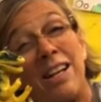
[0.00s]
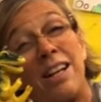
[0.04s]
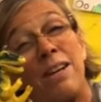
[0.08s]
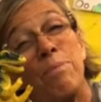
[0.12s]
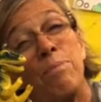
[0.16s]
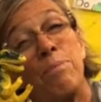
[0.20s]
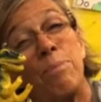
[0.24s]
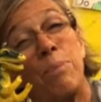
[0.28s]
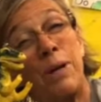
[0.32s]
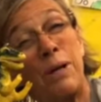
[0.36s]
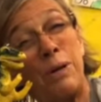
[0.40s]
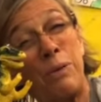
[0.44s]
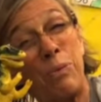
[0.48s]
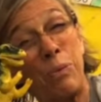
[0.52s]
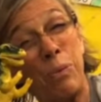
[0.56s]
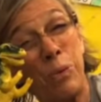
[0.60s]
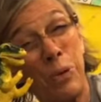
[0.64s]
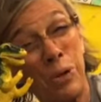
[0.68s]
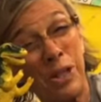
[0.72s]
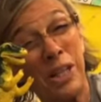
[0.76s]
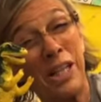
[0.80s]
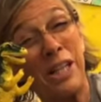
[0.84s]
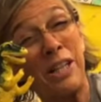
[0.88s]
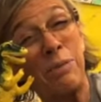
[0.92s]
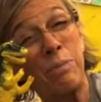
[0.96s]
but we're
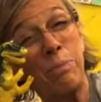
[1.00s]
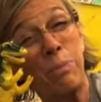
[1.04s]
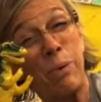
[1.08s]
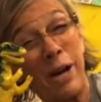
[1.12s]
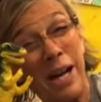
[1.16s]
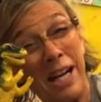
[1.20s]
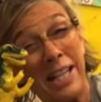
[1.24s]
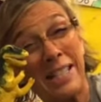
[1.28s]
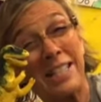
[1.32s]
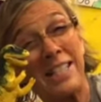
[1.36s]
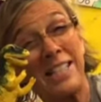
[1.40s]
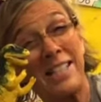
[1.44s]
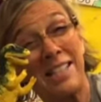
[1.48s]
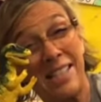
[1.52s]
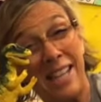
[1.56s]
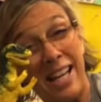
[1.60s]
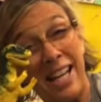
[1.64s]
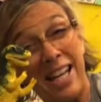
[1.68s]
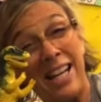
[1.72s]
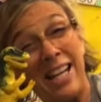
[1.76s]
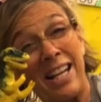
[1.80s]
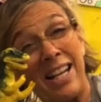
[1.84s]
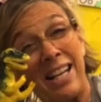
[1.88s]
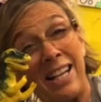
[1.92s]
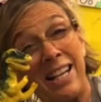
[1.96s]
going to practice
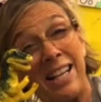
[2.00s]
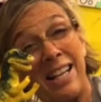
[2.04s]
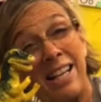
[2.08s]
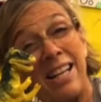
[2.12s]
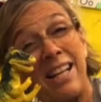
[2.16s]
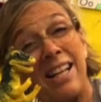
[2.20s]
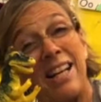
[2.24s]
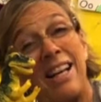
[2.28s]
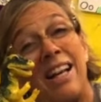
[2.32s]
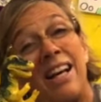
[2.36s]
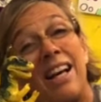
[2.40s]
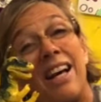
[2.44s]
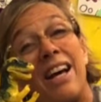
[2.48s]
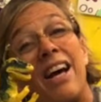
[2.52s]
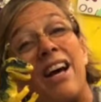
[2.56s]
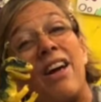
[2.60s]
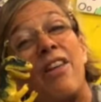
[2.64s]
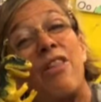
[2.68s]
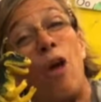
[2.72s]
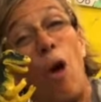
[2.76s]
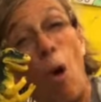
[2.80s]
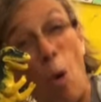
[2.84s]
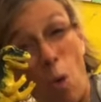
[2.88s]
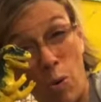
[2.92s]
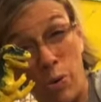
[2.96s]
saying the
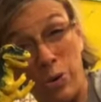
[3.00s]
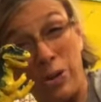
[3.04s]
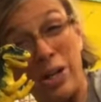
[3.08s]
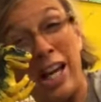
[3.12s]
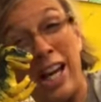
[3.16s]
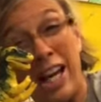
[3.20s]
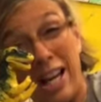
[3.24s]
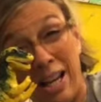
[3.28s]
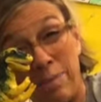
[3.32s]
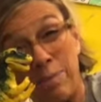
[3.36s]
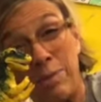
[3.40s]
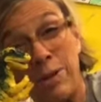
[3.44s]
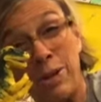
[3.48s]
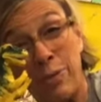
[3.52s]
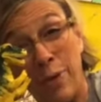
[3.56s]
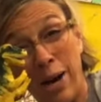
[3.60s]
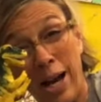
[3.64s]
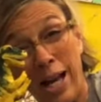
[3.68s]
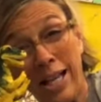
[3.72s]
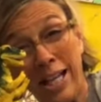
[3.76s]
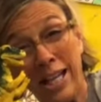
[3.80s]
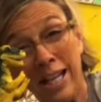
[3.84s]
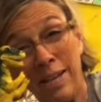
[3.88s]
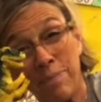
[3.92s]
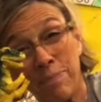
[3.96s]
whole name. You
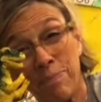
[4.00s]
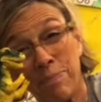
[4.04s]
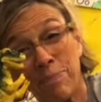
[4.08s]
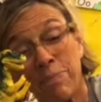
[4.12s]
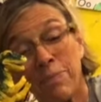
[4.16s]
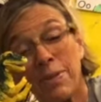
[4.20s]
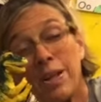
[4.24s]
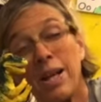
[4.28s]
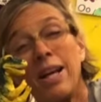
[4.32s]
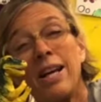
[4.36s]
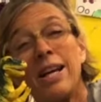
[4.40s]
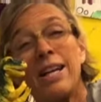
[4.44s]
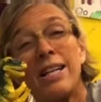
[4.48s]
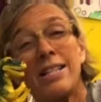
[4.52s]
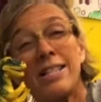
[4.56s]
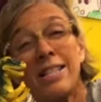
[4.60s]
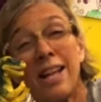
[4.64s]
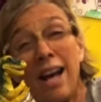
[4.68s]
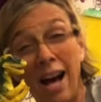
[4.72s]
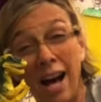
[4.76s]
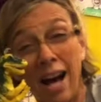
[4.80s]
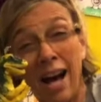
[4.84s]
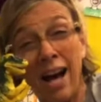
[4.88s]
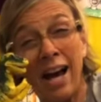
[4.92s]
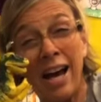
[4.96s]
ready?
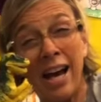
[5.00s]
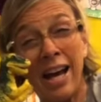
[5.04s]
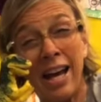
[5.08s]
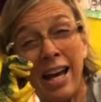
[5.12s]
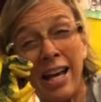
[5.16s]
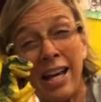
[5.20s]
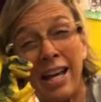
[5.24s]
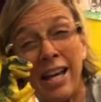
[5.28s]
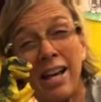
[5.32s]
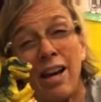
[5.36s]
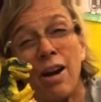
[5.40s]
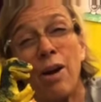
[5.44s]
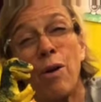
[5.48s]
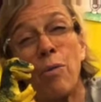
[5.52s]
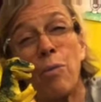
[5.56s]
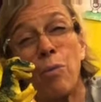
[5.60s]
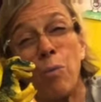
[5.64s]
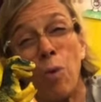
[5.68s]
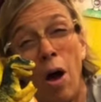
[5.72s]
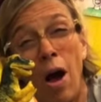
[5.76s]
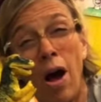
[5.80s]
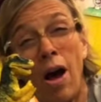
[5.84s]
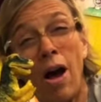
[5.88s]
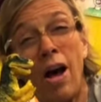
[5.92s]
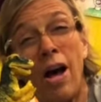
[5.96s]

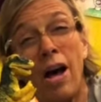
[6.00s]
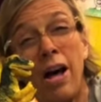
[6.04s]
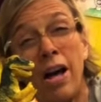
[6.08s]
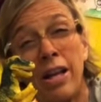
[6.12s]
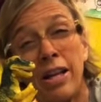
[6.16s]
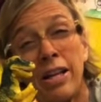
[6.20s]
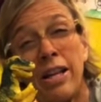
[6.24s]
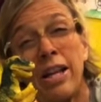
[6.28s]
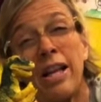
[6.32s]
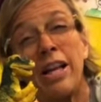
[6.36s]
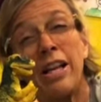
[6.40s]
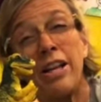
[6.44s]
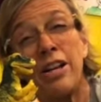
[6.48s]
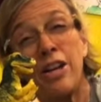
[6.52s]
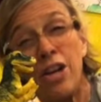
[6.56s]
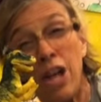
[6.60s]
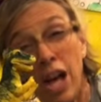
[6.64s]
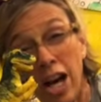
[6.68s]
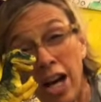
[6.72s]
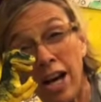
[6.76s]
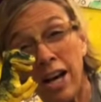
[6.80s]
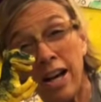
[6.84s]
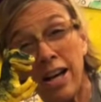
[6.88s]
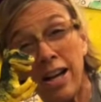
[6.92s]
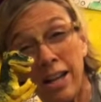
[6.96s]

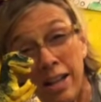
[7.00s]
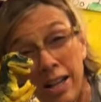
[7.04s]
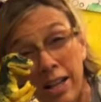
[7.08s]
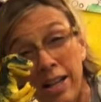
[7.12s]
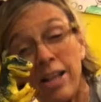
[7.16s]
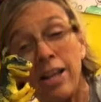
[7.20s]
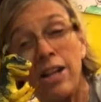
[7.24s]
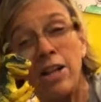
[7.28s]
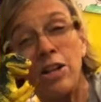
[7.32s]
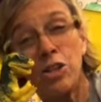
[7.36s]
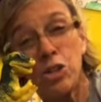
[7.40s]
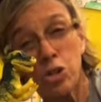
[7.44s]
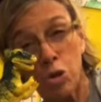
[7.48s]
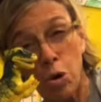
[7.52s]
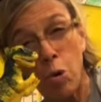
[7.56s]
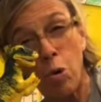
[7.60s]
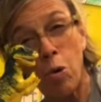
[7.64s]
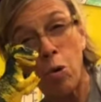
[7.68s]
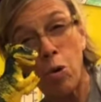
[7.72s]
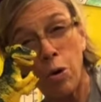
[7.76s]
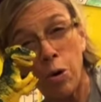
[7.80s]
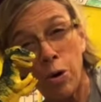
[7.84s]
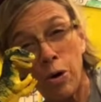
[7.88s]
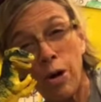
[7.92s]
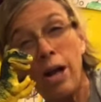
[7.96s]

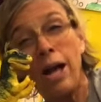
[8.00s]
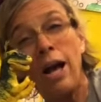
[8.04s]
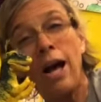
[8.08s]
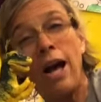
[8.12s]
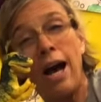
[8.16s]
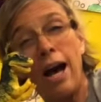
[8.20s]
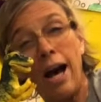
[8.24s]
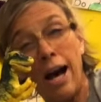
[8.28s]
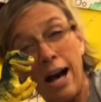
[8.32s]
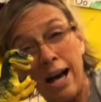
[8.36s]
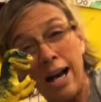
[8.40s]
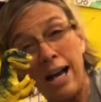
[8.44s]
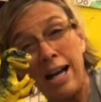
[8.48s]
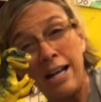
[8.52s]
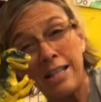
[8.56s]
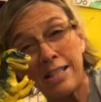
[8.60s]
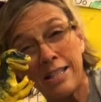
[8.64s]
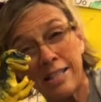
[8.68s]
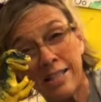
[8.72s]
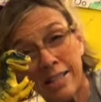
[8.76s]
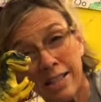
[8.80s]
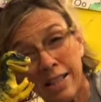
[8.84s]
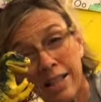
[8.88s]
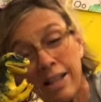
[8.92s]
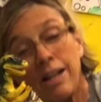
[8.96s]
Tyrannosaurus
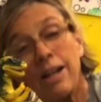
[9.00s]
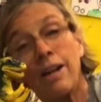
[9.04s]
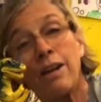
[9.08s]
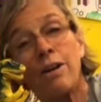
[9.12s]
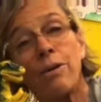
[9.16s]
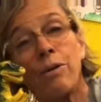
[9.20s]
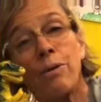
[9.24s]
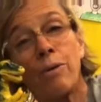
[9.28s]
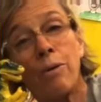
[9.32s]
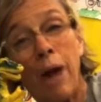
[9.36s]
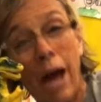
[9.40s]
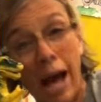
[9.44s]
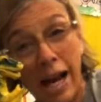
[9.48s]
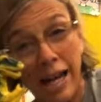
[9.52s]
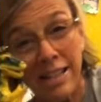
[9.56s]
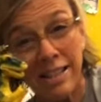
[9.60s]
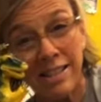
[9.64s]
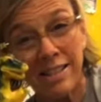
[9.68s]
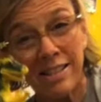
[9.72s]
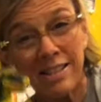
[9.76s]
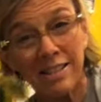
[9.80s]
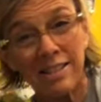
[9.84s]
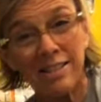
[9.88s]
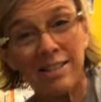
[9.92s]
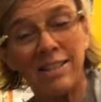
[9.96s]

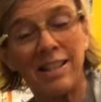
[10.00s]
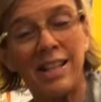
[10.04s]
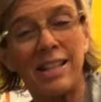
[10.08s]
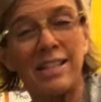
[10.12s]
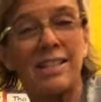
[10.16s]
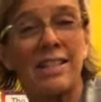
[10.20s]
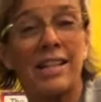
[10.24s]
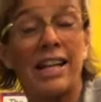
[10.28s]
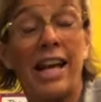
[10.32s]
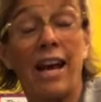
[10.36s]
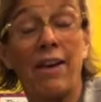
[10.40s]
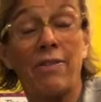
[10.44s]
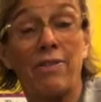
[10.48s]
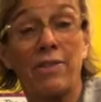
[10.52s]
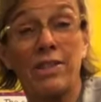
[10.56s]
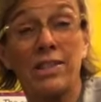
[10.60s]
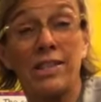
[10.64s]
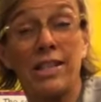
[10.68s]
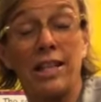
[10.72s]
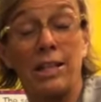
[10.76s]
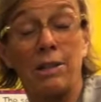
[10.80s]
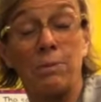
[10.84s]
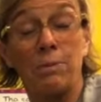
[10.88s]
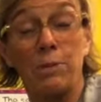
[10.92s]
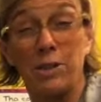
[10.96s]
Rex. Let's count the
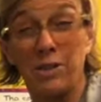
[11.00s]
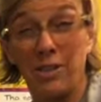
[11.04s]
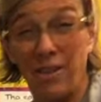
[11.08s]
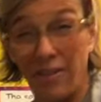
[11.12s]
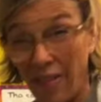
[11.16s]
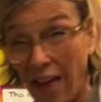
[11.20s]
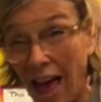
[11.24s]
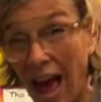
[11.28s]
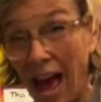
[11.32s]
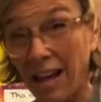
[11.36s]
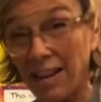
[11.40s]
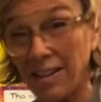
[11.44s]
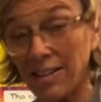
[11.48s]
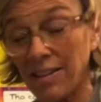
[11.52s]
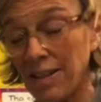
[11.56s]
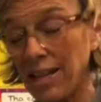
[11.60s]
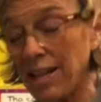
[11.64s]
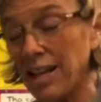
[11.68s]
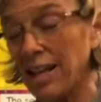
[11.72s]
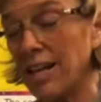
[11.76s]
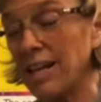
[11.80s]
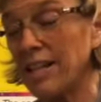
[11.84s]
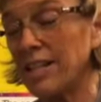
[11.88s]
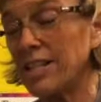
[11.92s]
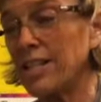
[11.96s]
syllables in that.
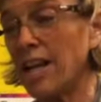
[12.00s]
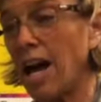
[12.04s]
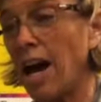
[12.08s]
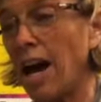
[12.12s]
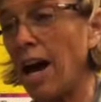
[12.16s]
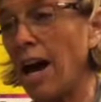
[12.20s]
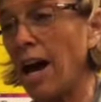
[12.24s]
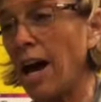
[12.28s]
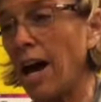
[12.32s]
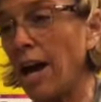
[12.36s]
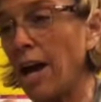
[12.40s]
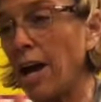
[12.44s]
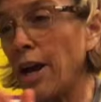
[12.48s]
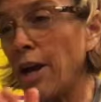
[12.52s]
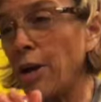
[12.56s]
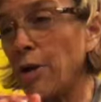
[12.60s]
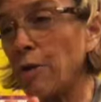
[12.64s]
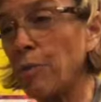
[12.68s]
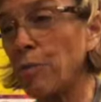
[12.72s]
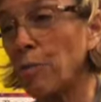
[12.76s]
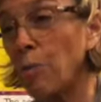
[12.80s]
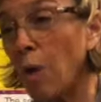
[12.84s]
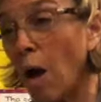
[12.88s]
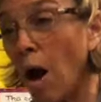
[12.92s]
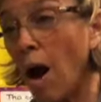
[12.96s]

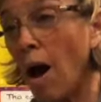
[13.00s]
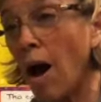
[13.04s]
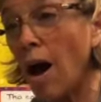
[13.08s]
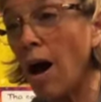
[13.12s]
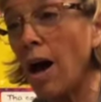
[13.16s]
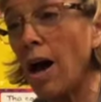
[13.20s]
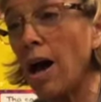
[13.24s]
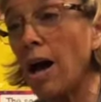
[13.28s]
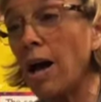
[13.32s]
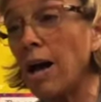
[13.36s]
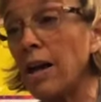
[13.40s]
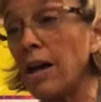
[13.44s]
Tyrannosaurus